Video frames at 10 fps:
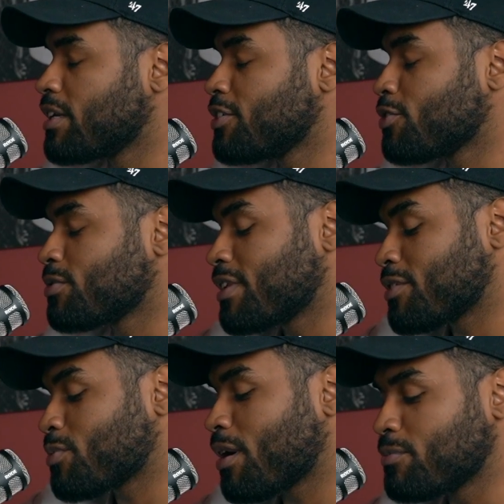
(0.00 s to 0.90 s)
do. And, you know,
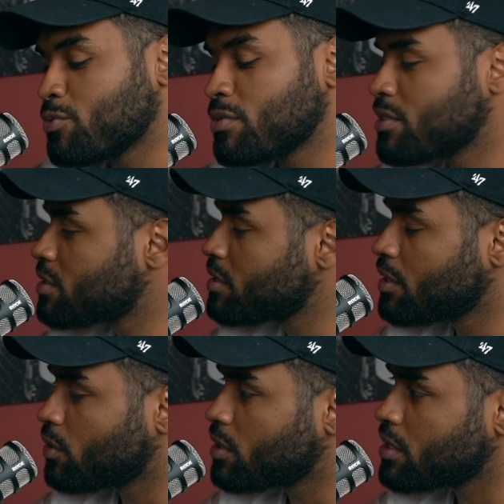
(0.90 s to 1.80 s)
that's why I'm doing
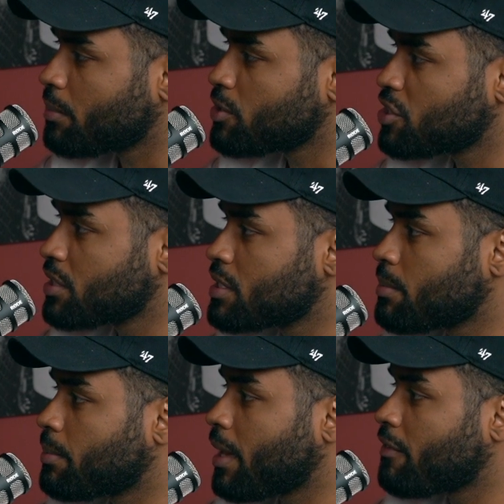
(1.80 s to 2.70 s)
this, you know, this type of shit,
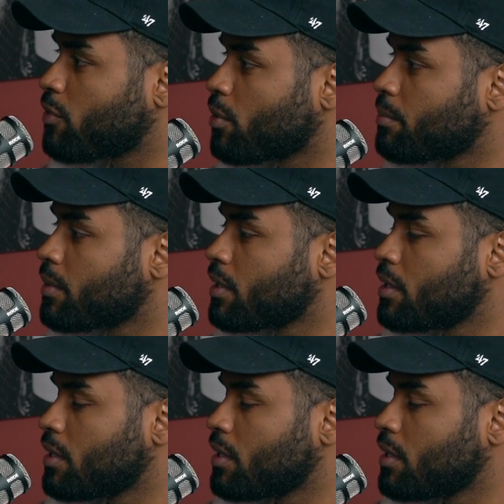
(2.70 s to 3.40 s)
this type of platform.